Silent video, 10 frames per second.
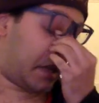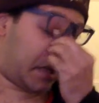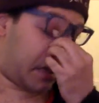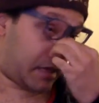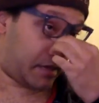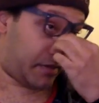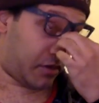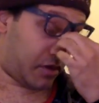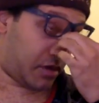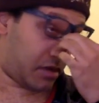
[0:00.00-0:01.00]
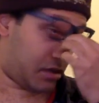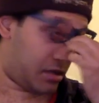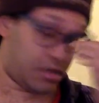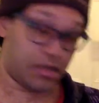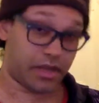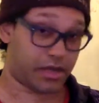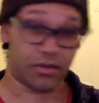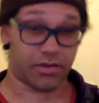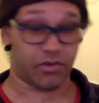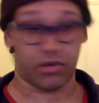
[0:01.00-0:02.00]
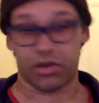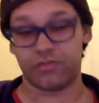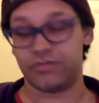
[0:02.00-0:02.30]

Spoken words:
That could be wrong. That could all be wrong.